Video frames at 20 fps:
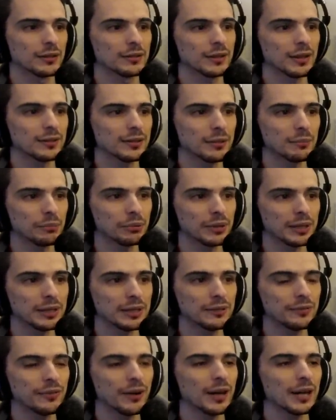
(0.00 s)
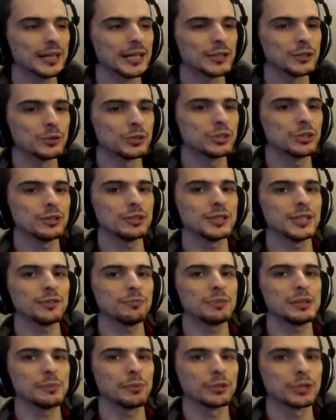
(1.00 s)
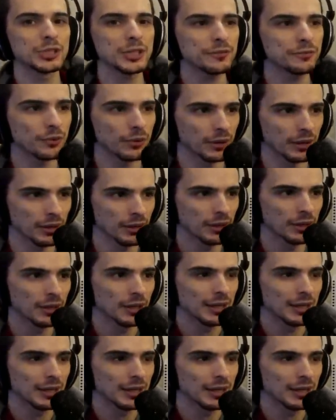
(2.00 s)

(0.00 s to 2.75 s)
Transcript: That's completely fine, and you shouldn't give people shit for it.